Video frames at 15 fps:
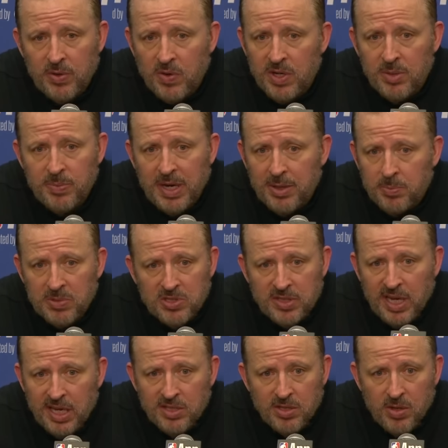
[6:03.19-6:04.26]
We're going to make
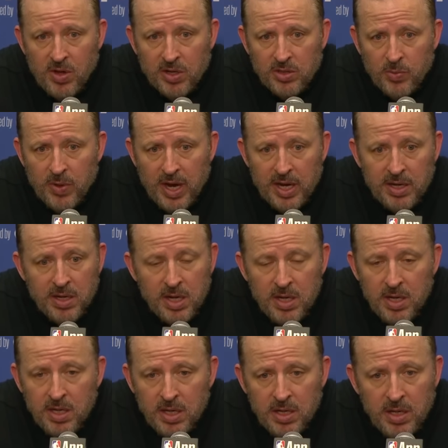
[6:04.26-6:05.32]
mistakes along the way.
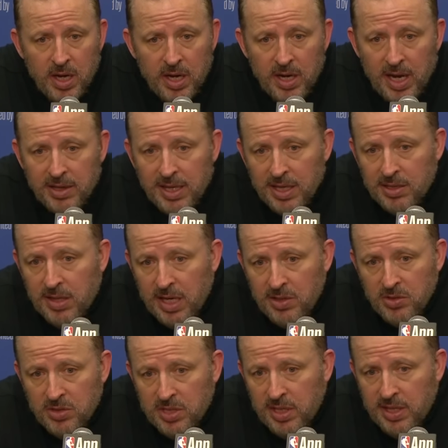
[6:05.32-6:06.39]
And I think that
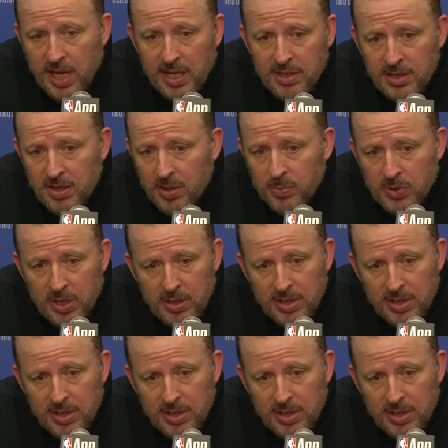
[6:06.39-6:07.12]
you see that, you know,